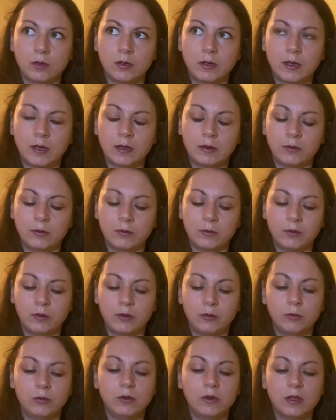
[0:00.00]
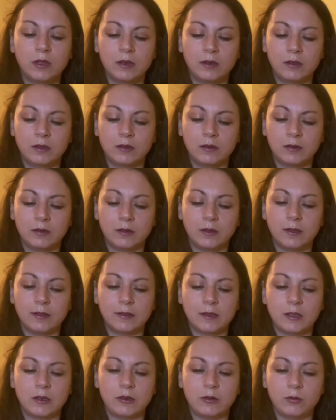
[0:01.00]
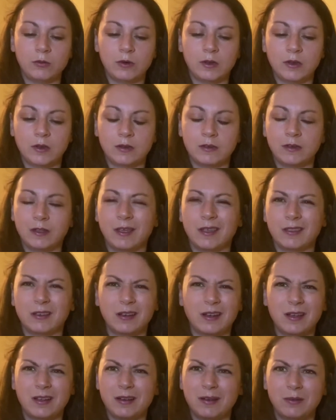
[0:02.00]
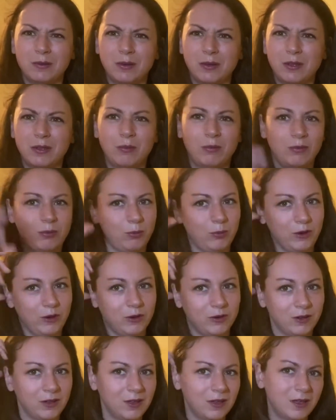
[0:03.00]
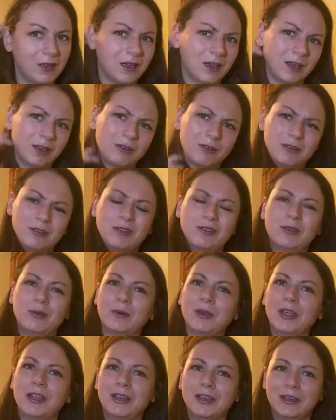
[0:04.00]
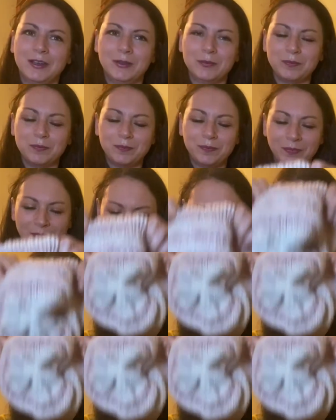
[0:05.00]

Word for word: how do you knit it and then you knit it together. I don't know, it was weird. I couldn't do it. I